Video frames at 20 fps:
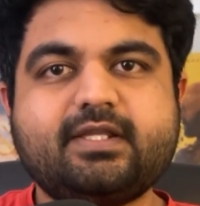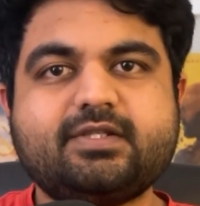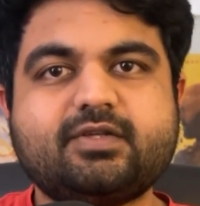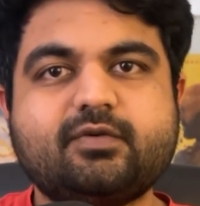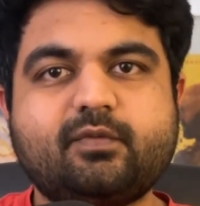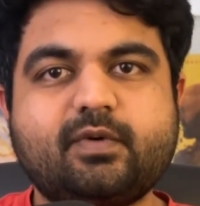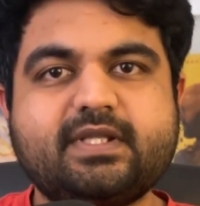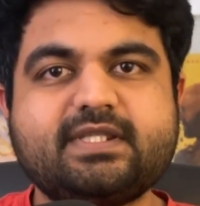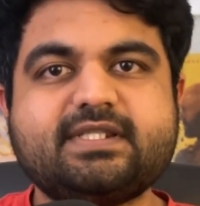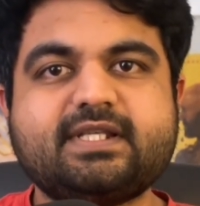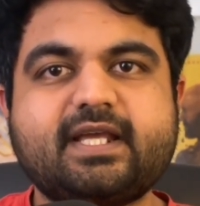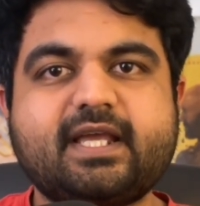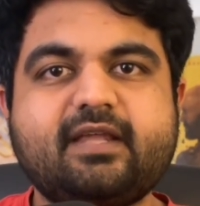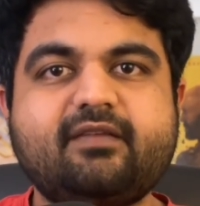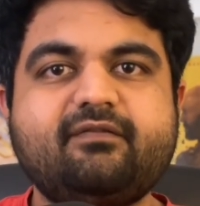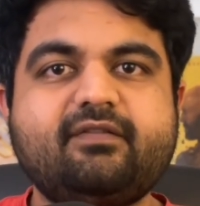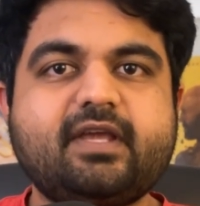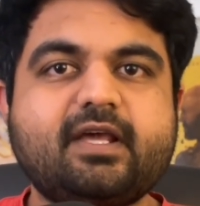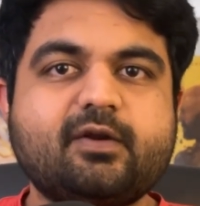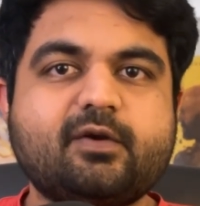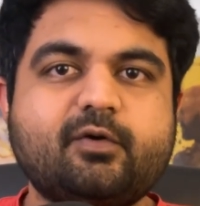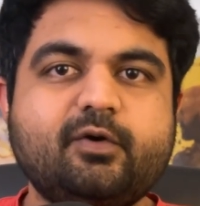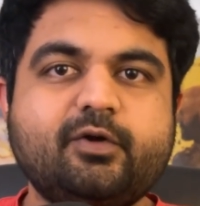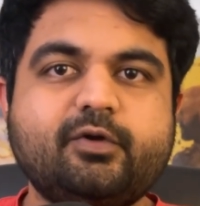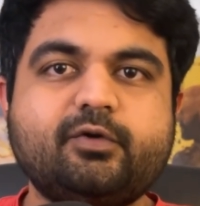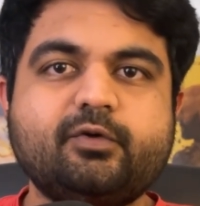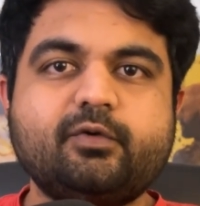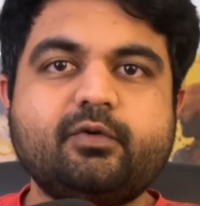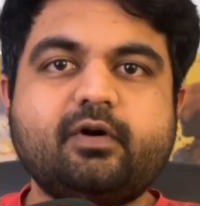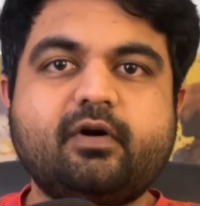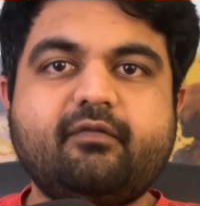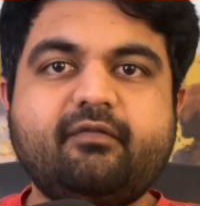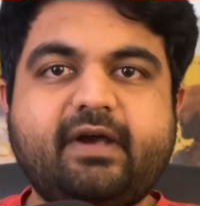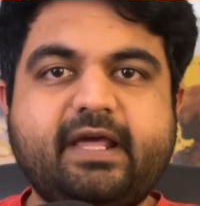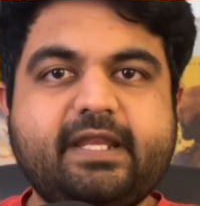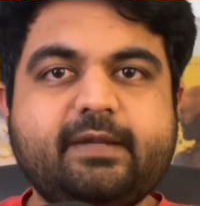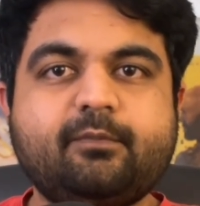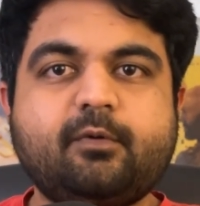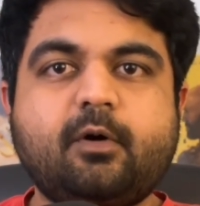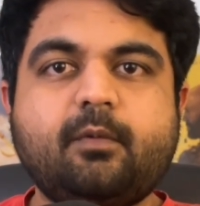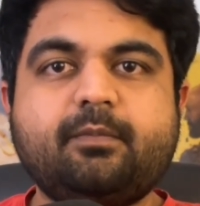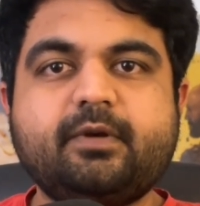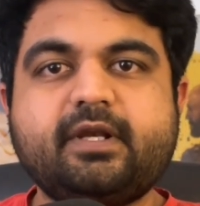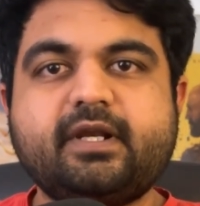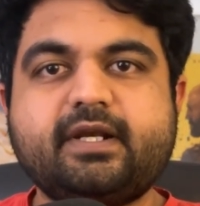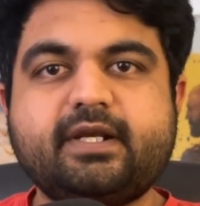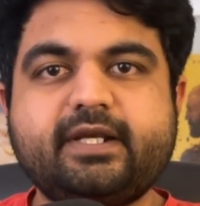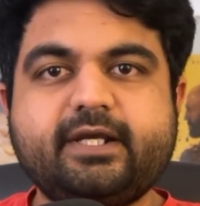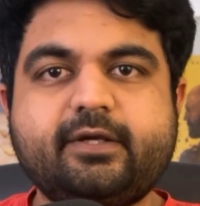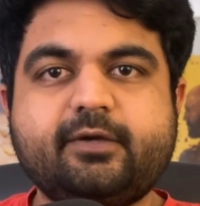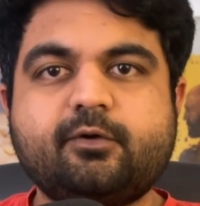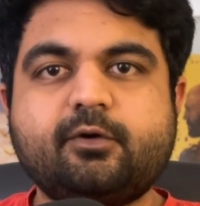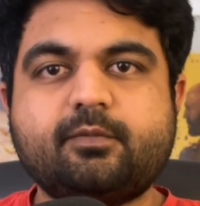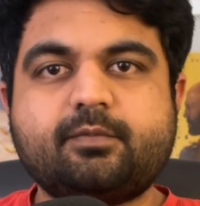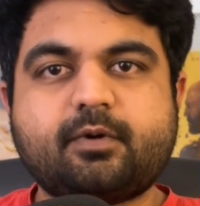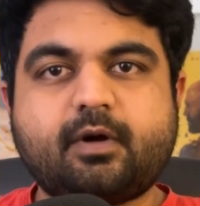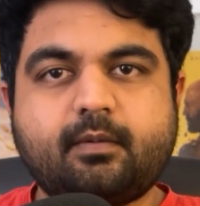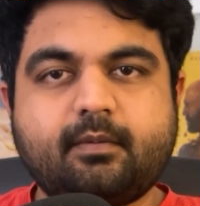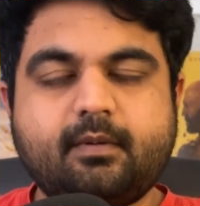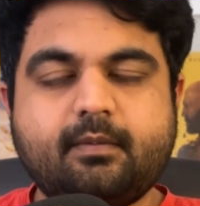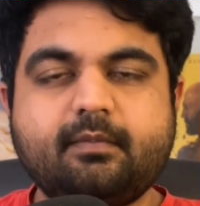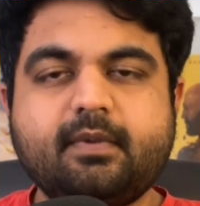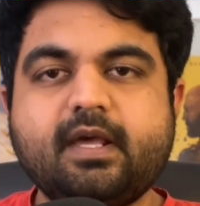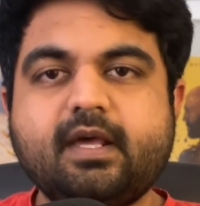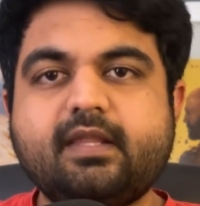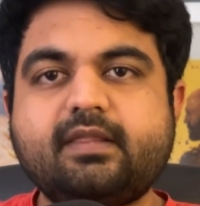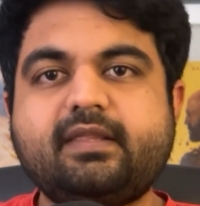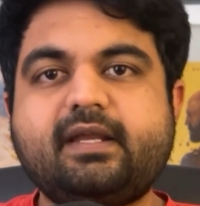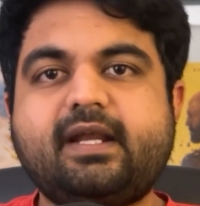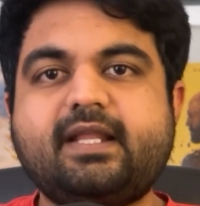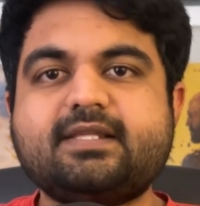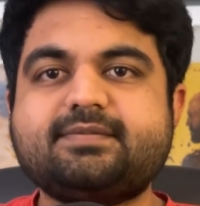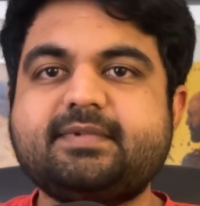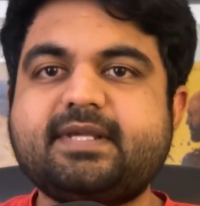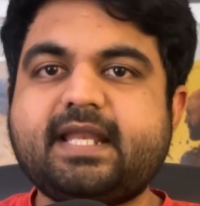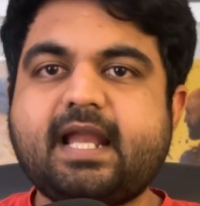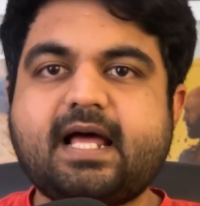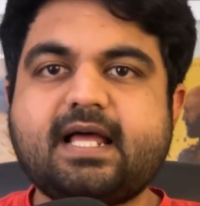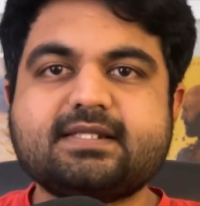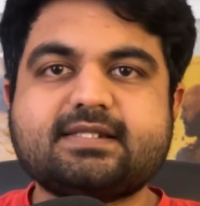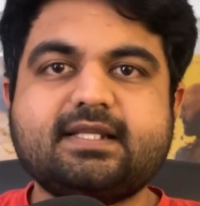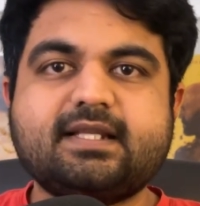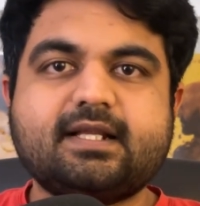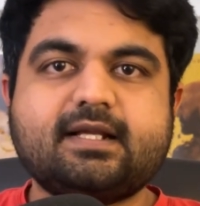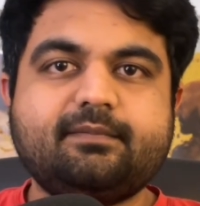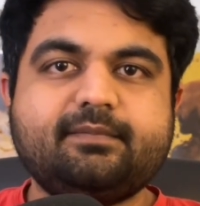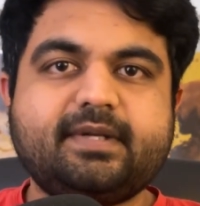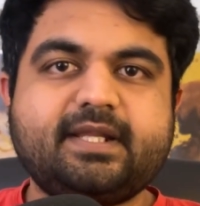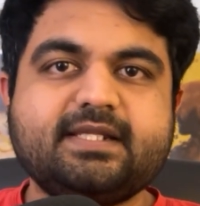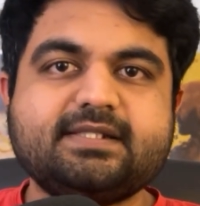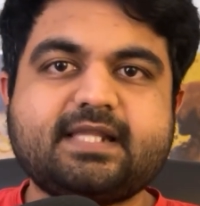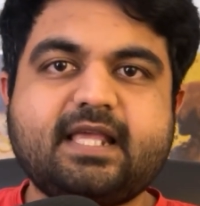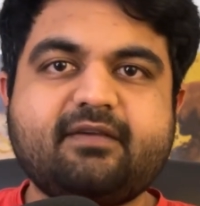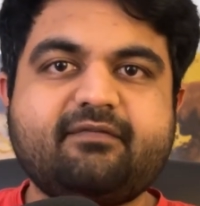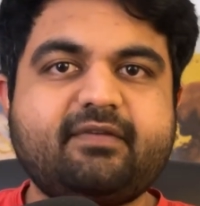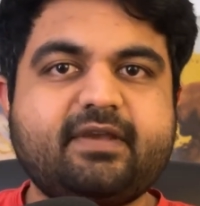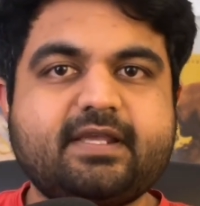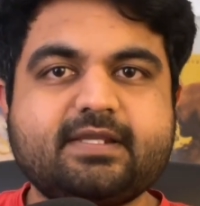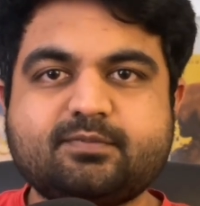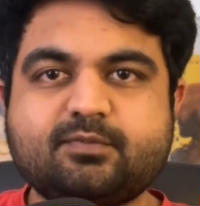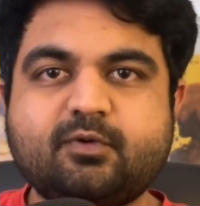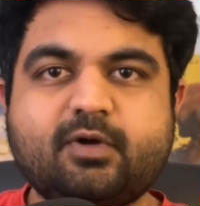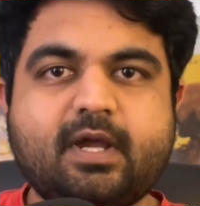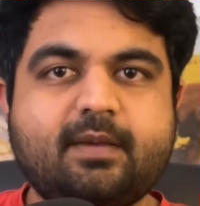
So once again, we are going to do a very popular LeetCode problem that has been asked in companies like Facebook,